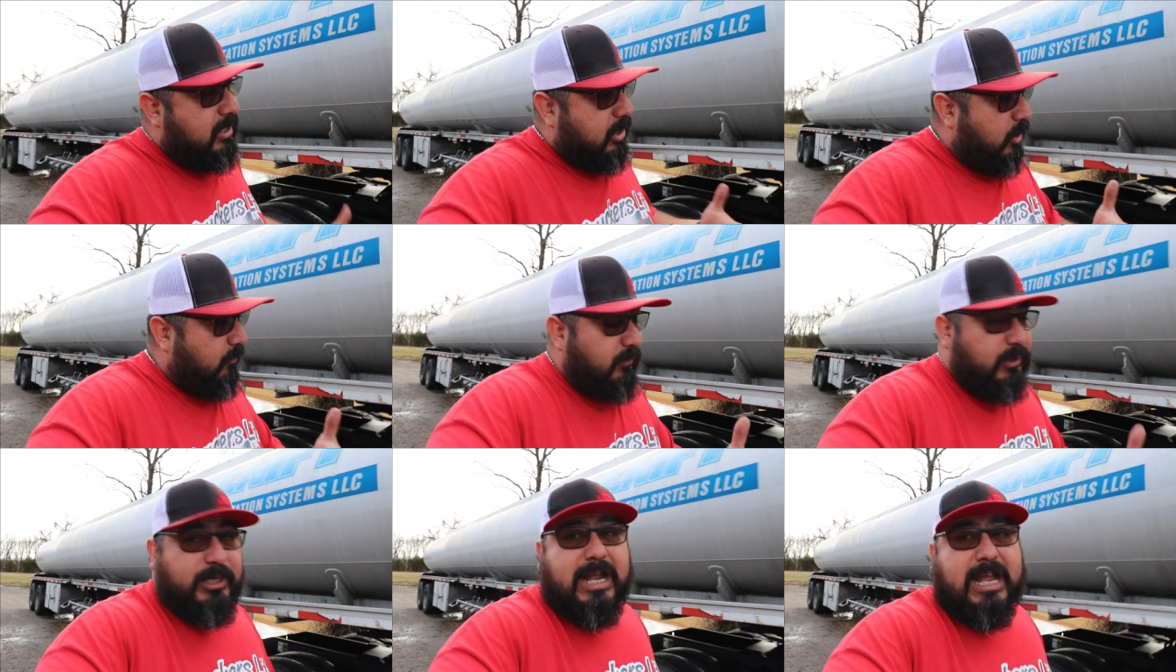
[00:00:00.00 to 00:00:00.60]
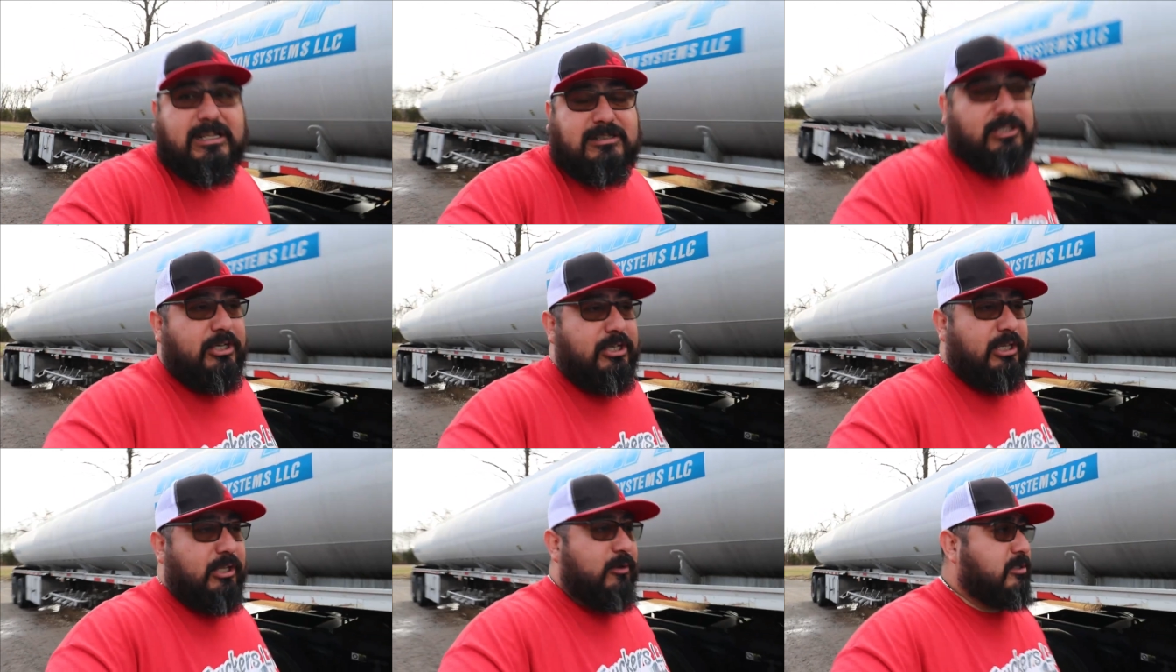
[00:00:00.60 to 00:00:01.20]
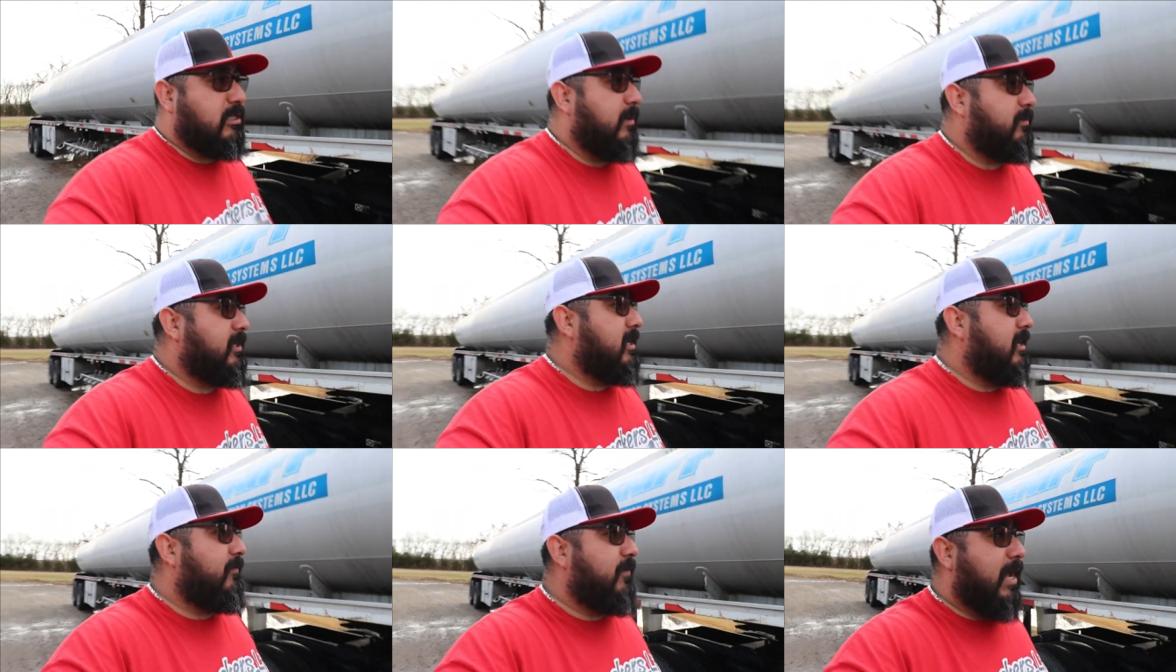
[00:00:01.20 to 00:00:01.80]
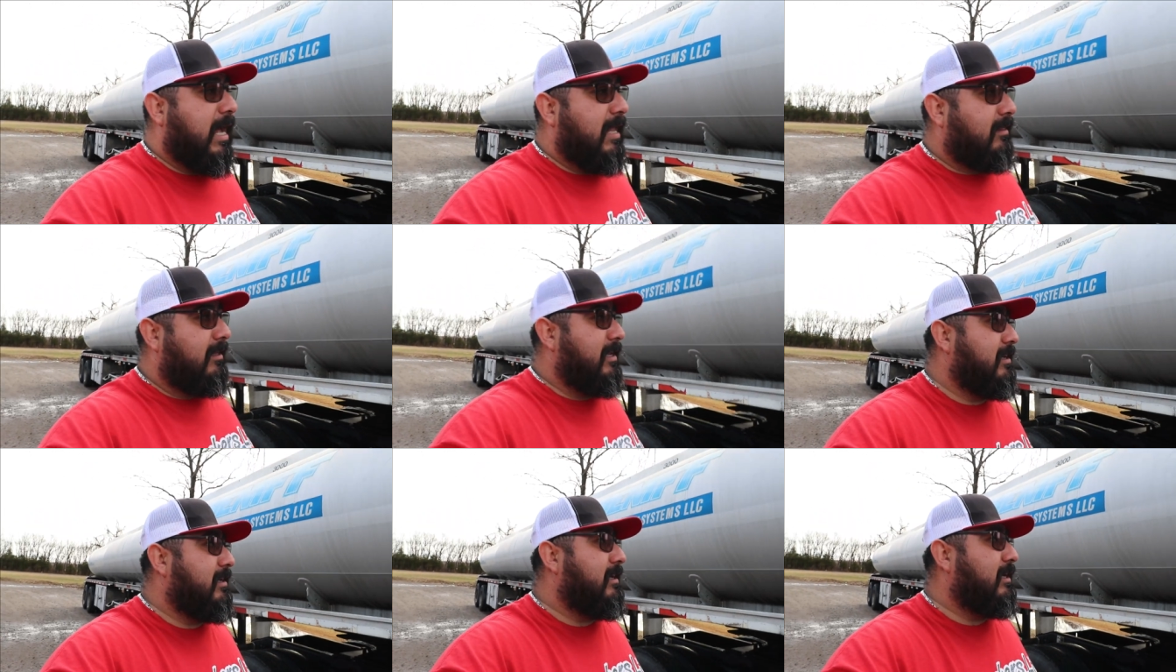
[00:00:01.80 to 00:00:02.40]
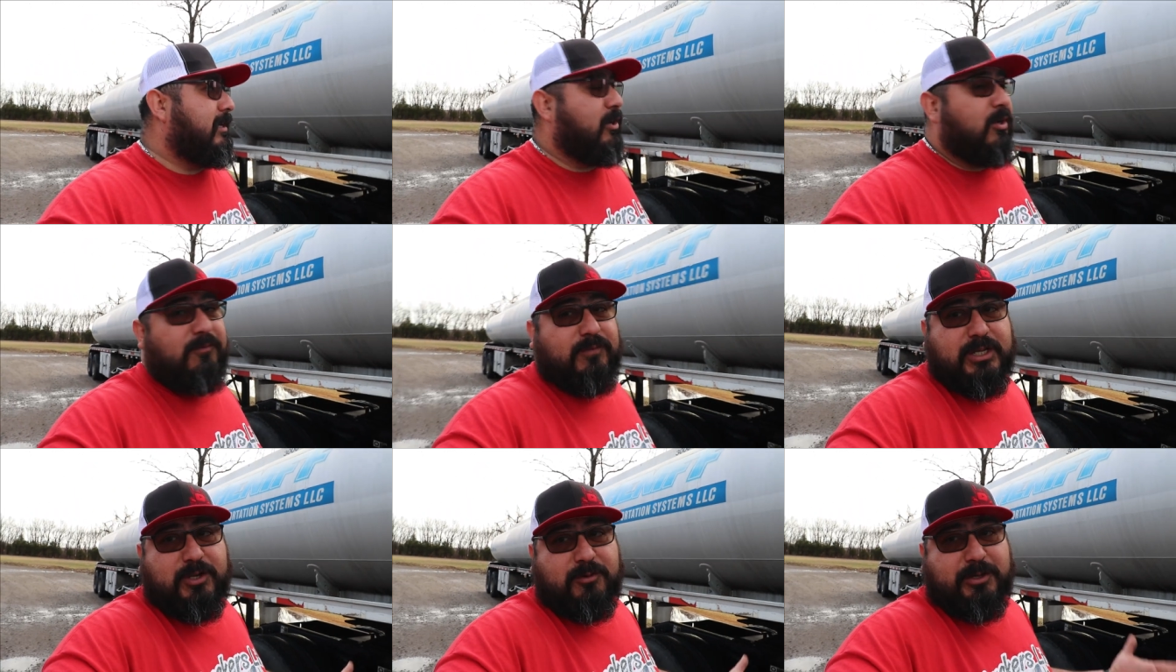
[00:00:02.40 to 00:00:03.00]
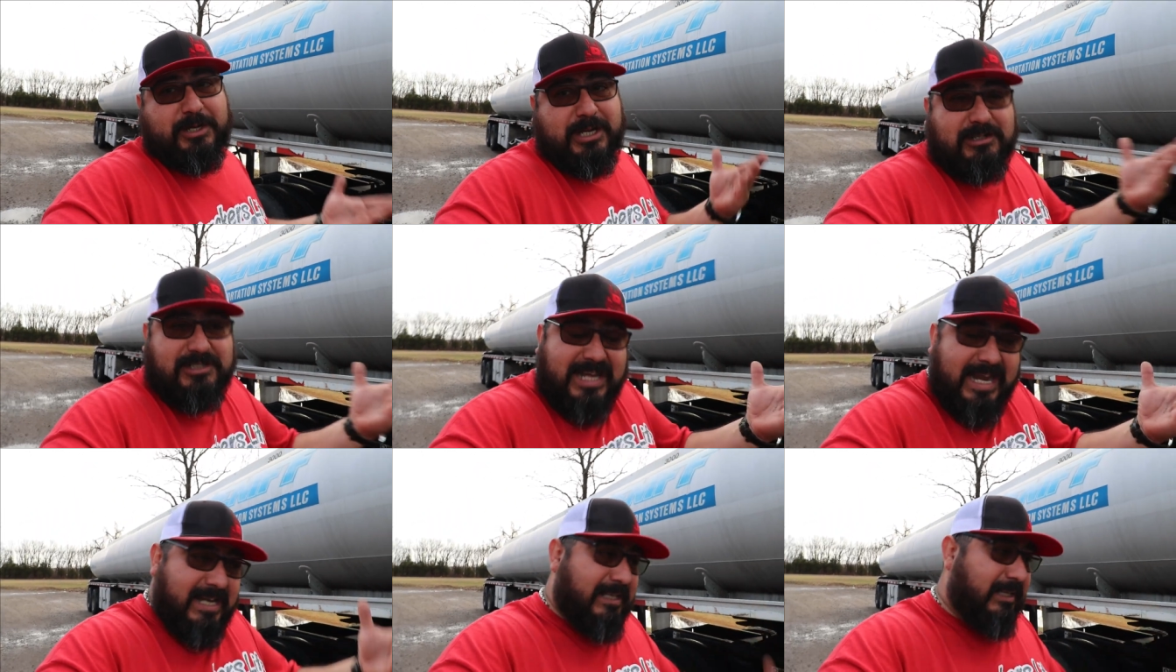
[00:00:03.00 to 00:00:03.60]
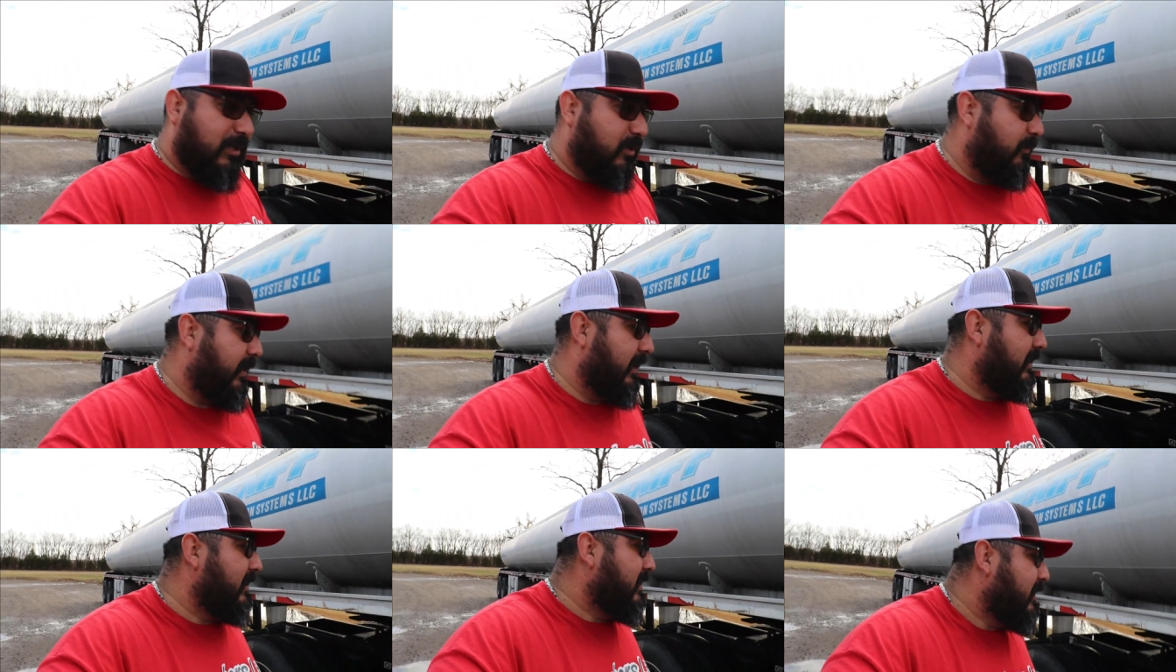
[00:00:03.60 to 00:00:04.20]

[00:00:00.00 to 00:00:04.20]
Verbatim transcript: hopefully you guys learned a little something. If not, then uh, hopefully you were entertained a little bit.